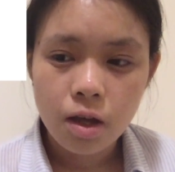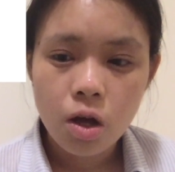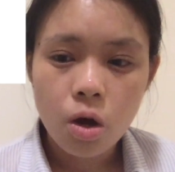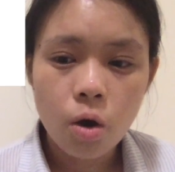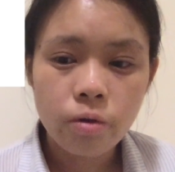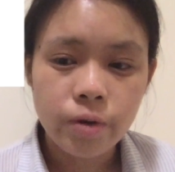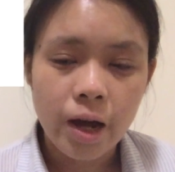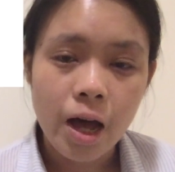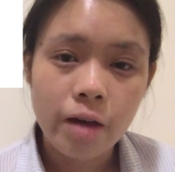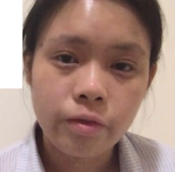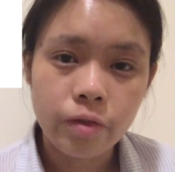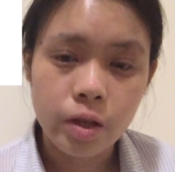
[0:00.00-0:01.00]
Over
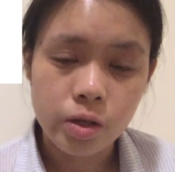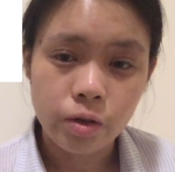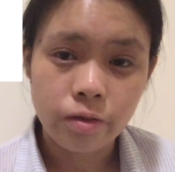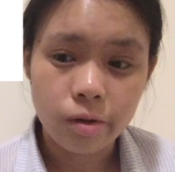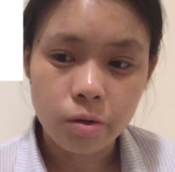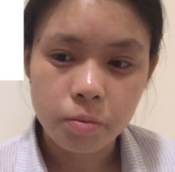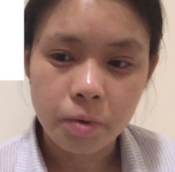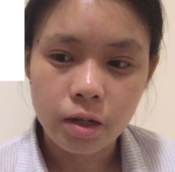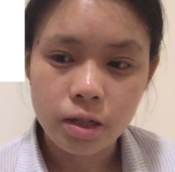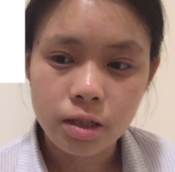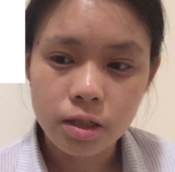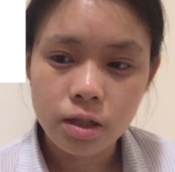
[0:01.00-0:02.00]
half of the survey
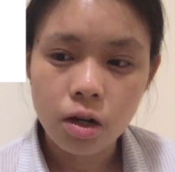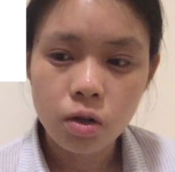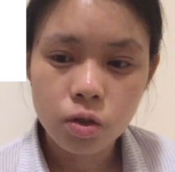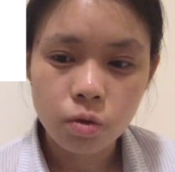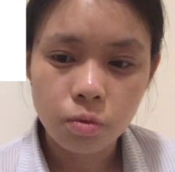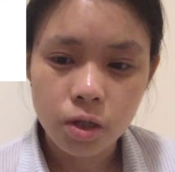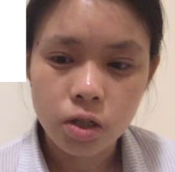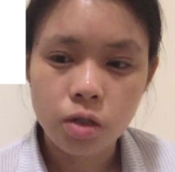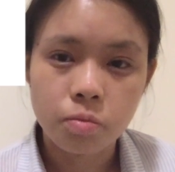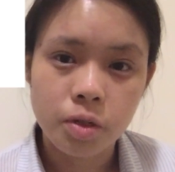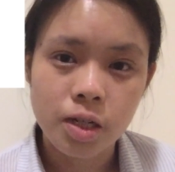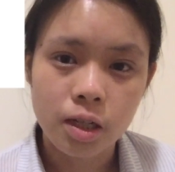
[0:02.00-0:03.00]
respondents also wished to
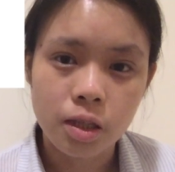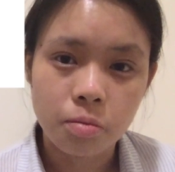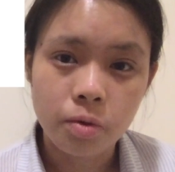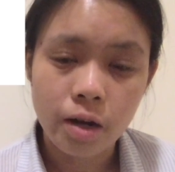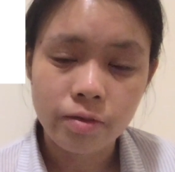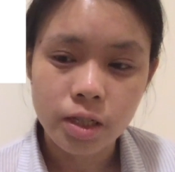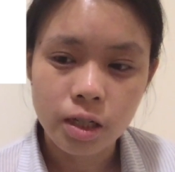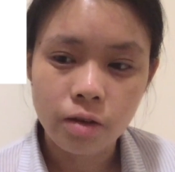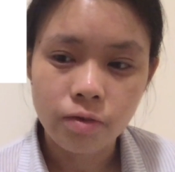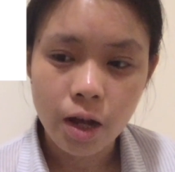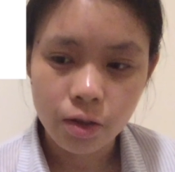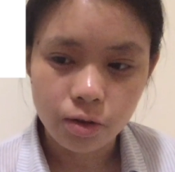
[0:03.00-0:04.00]
protect the privacy of
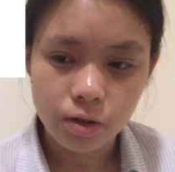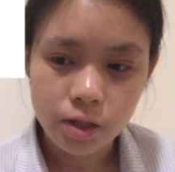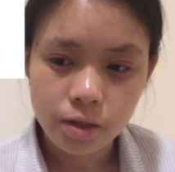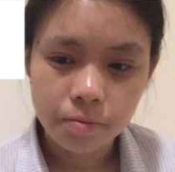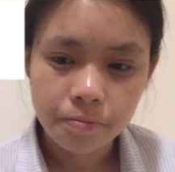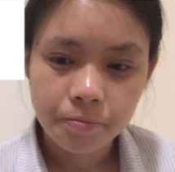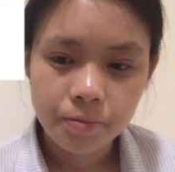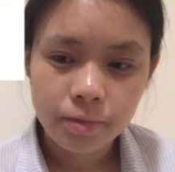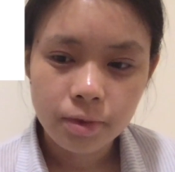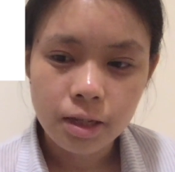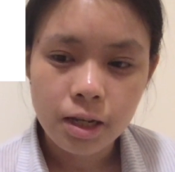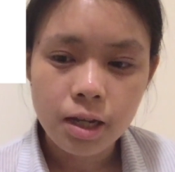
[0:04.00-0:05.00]
others.
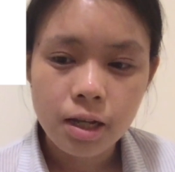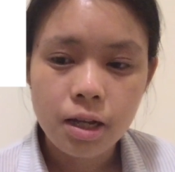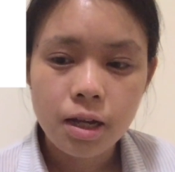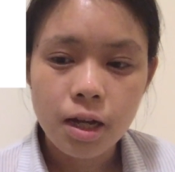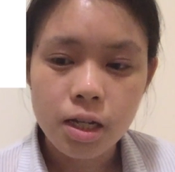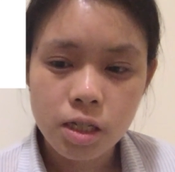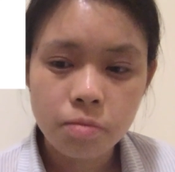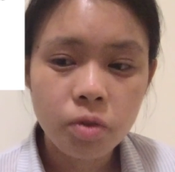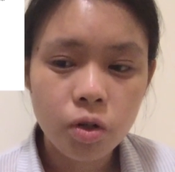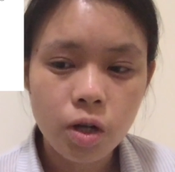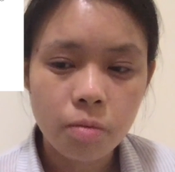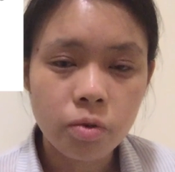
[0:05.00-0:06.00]
A
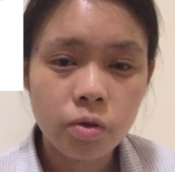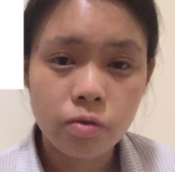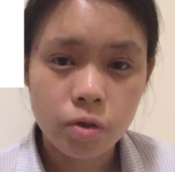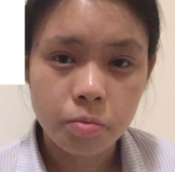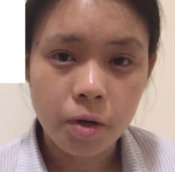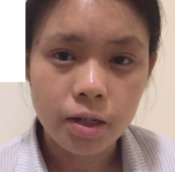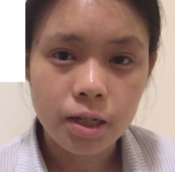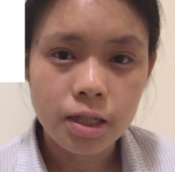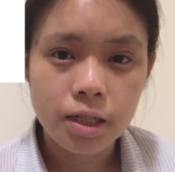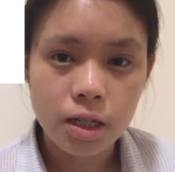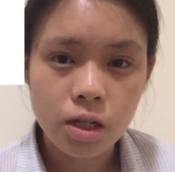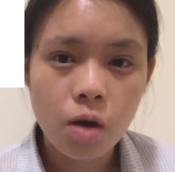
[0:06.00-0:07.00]
similar number of respondents
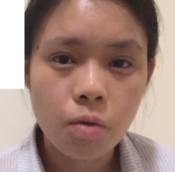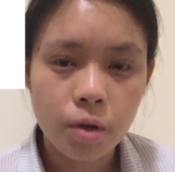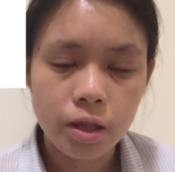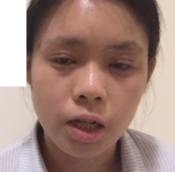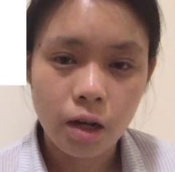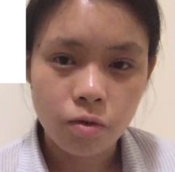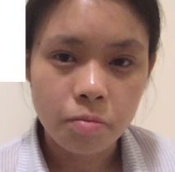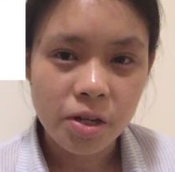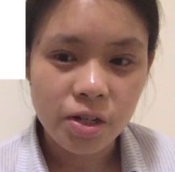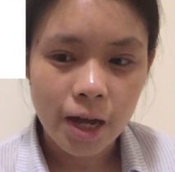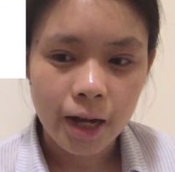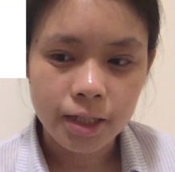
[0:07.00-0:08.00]
did not want the government
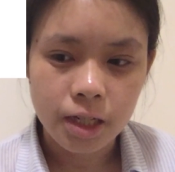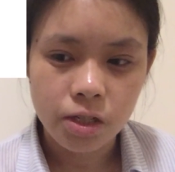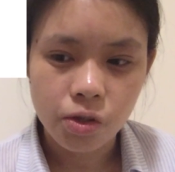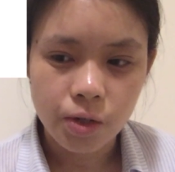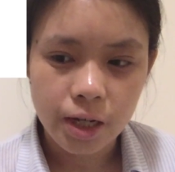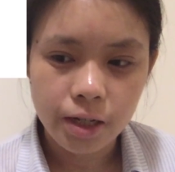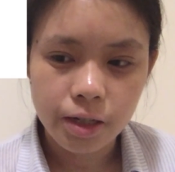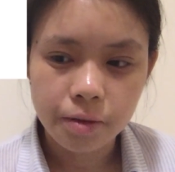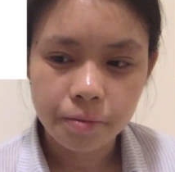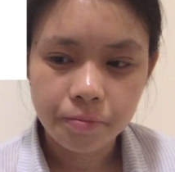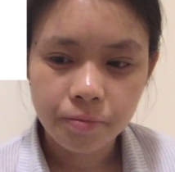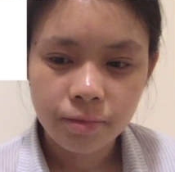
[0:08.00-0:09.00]
to access their data.
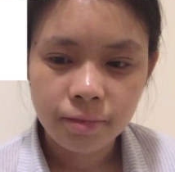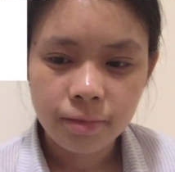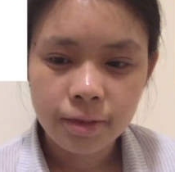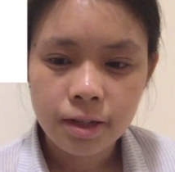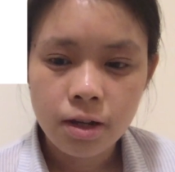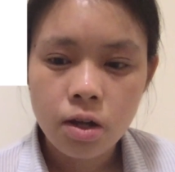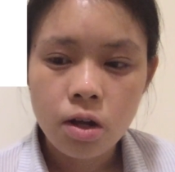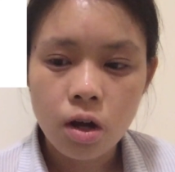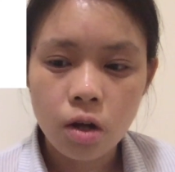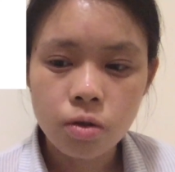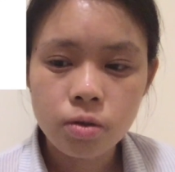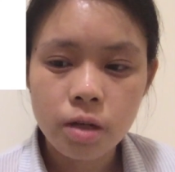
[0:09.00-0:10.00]

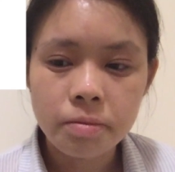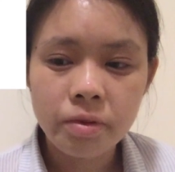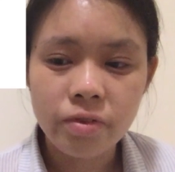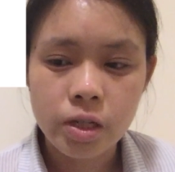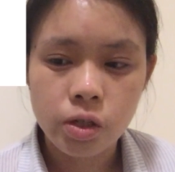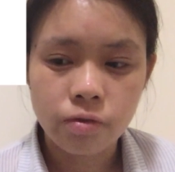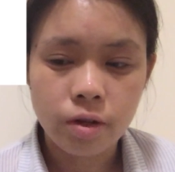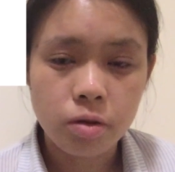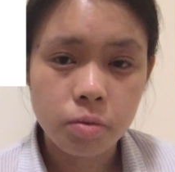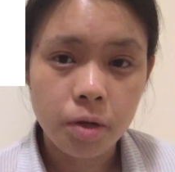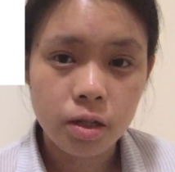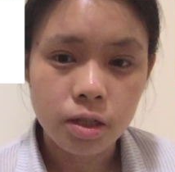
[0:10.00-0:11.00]
Although some of the survey
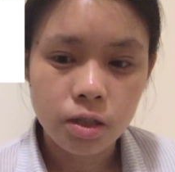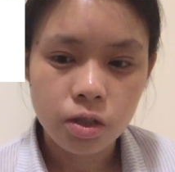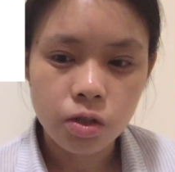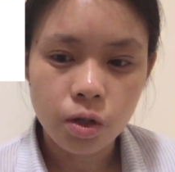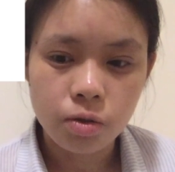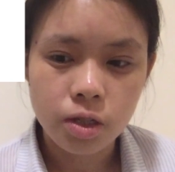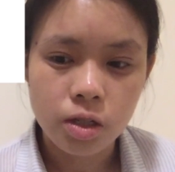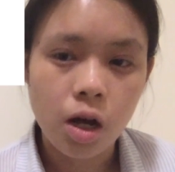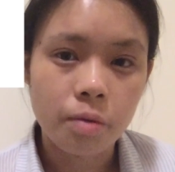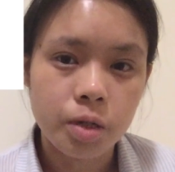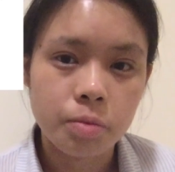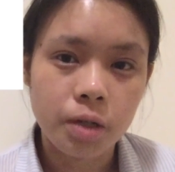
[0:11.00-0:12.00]
respondents chose this
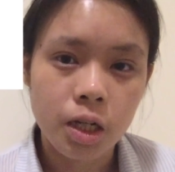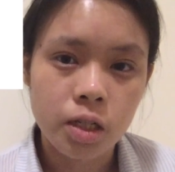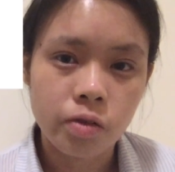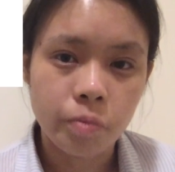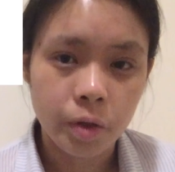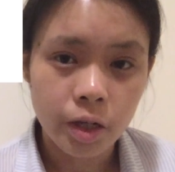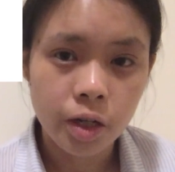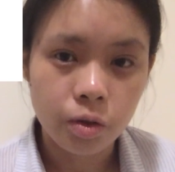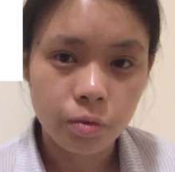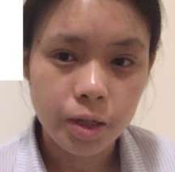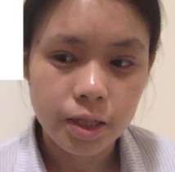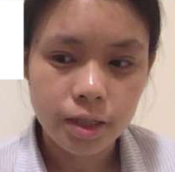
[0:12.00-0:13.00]
option because of political
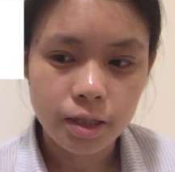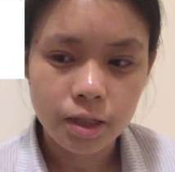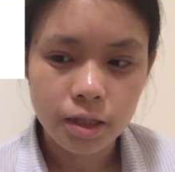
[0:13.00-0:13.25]
reasons,